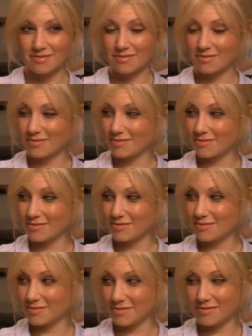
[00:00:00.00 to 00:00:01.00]

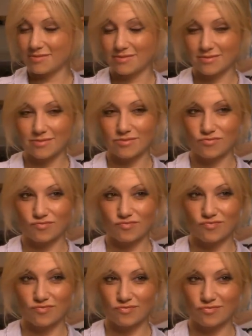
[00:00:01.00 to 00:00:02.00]

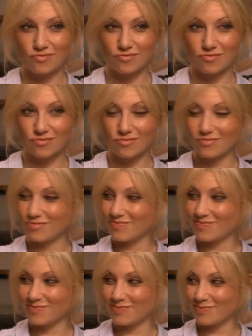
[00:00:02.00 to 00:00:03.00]

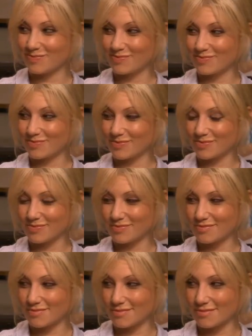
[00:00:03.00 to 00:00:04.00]

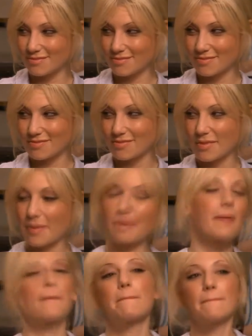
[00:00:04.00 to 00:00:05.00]

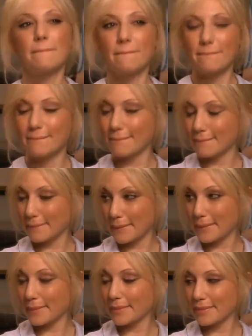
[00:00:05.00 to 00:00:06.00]

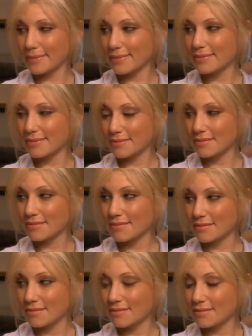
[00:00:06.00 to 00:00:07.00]

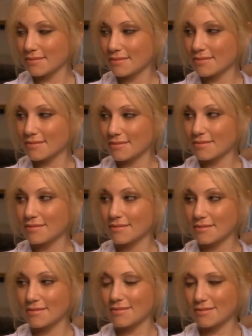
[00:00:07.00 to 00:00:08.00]
The person shown says nothing.